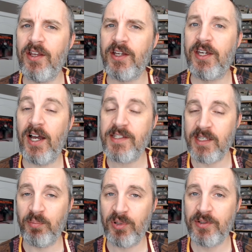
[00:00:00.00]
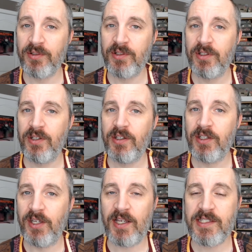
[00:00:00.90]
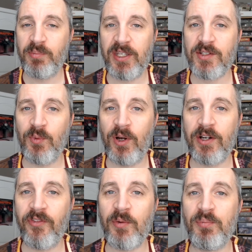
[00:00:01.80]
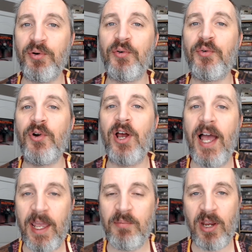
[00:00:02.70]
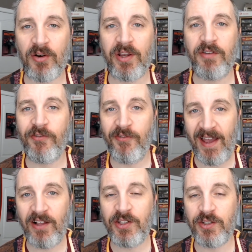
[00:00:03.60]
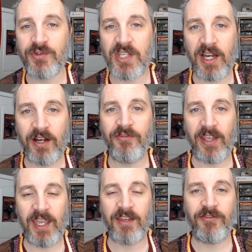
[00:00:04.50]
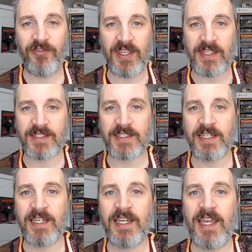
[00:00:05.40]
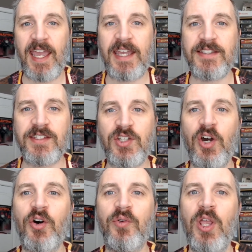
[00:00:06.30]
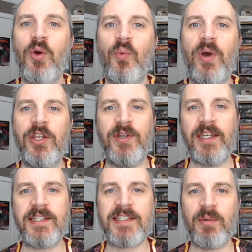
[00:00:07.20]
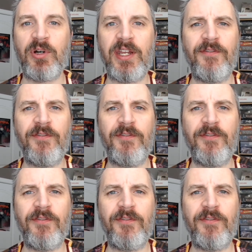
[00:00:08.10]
Gossip. Gossiping is one of the primary values of a feast. And so when you get to someone,